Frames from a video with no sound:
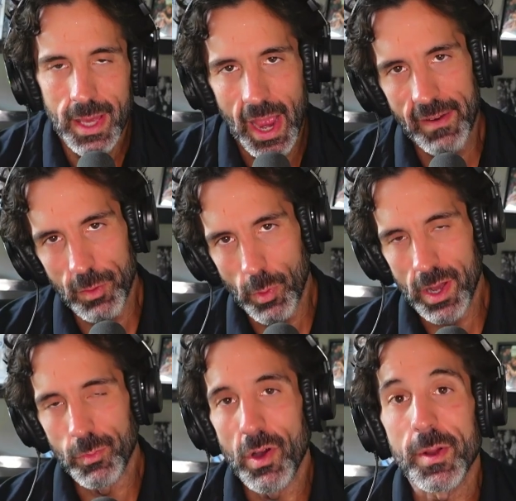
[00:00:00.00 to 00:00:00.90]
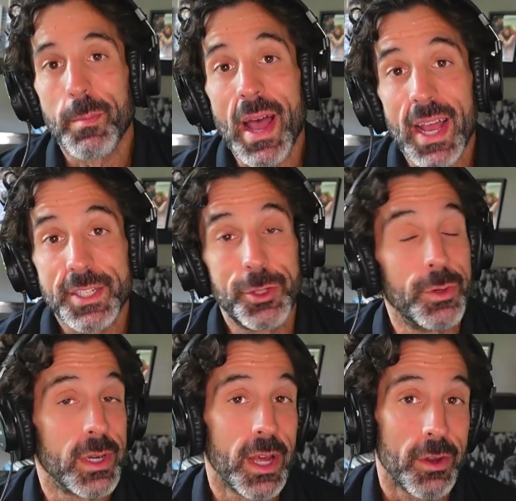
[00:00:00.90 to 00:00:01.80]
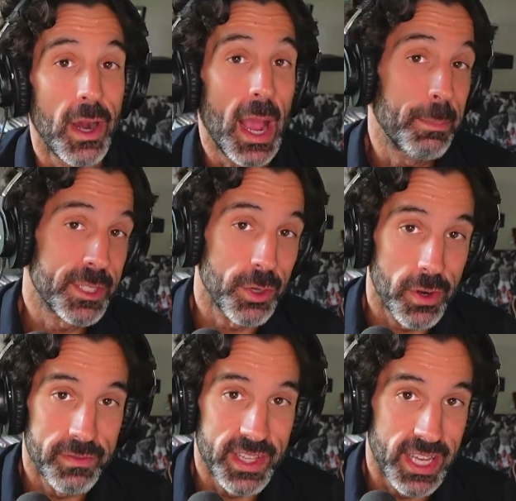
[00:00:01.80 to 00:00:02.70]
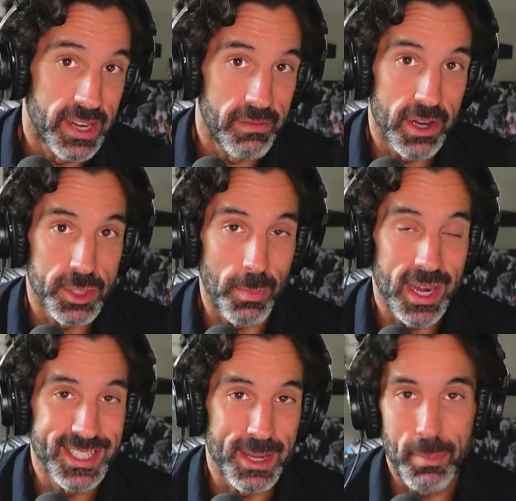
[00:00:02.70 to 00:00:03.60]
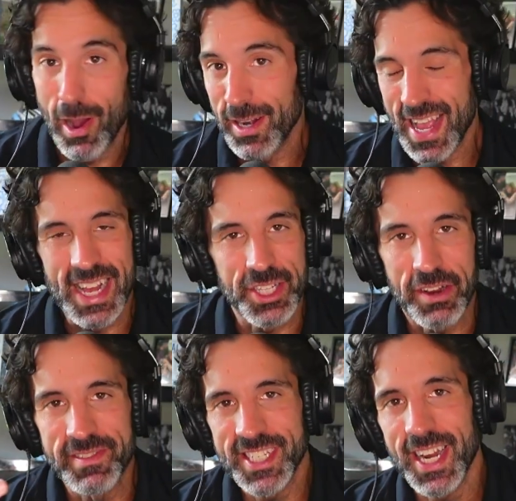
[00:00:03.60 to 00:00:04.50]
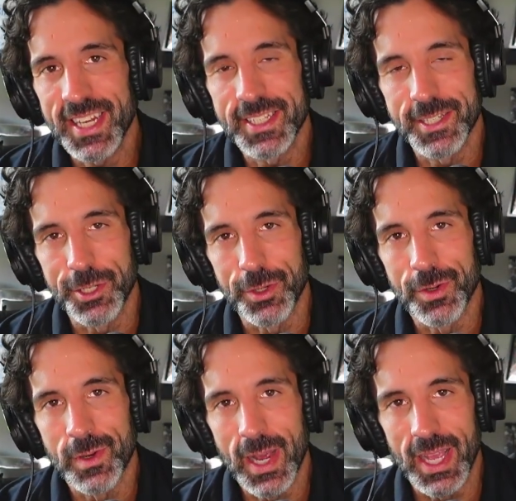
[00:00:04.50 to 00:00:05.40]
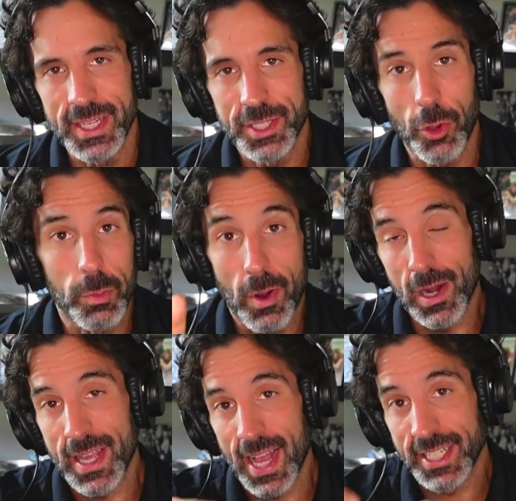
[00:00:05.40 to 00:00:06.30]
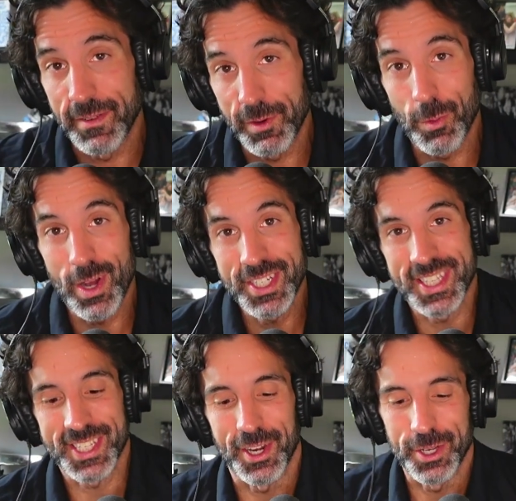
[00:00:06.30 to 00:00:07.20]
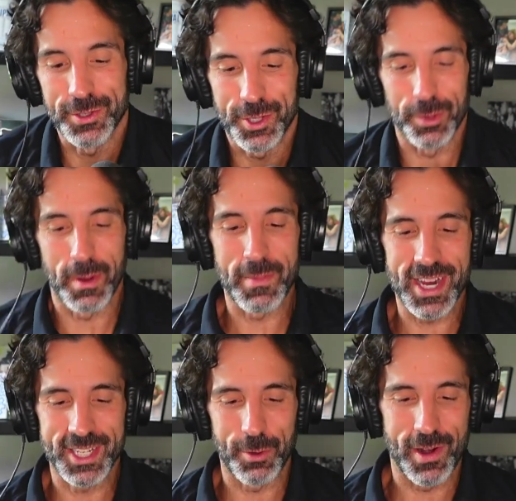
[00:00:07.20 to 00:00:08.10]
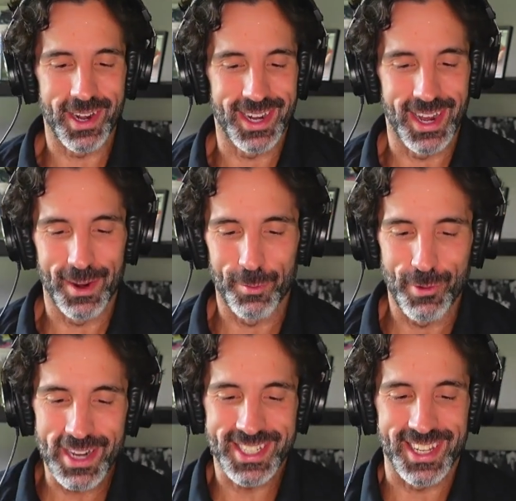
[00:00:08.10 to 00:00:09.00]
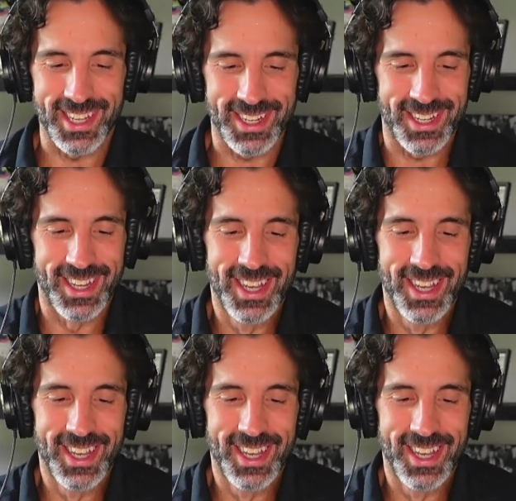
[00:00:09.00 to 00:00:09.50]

Hey everyone, welcome back to another episode of the Innovator's Mindset Podcast. And I've decided to do a solo podcast. And if you're watching this on YouTube, I'm actually wearing a wrestling